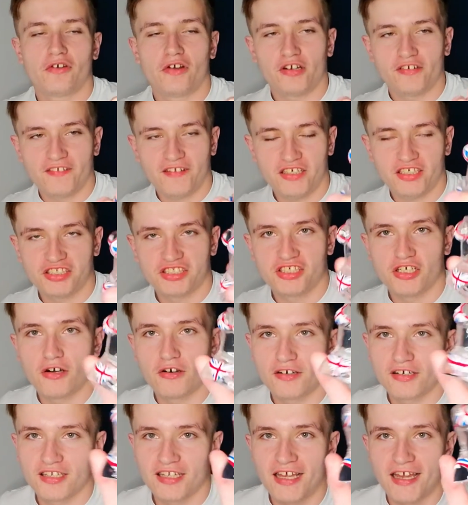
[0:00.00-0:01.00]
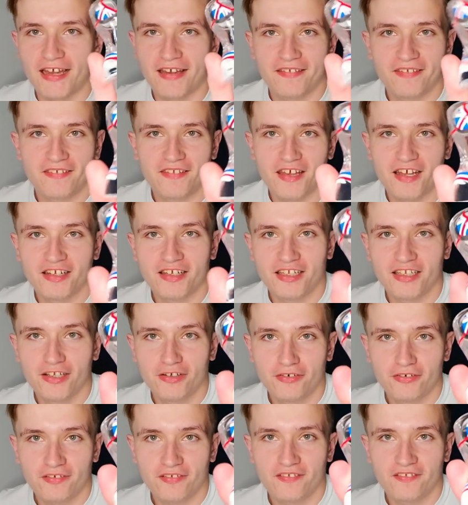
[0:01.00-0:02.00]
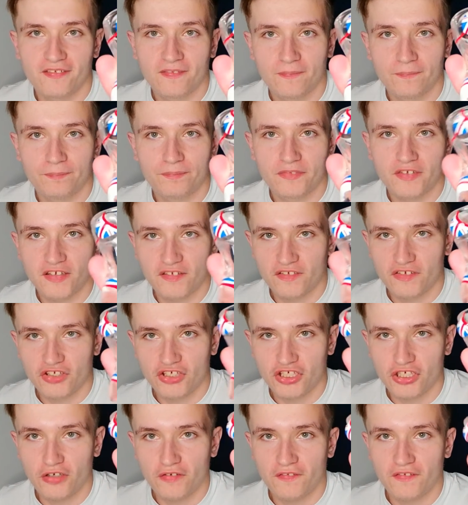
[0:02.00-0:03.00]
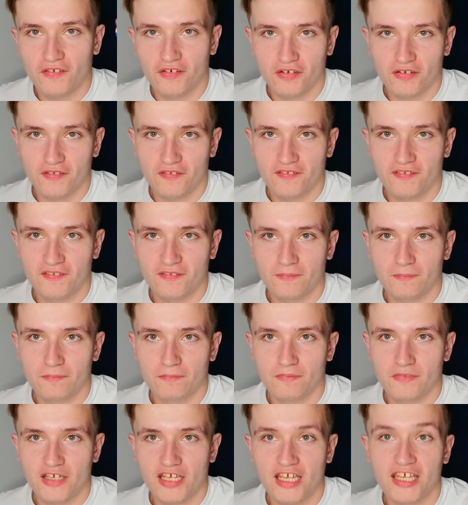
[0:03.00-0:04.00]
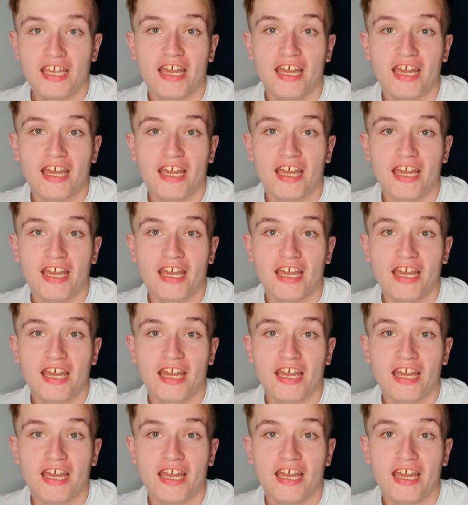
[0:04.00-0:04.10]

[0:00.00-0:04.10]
I have got this like shot glass and it looks as cute as it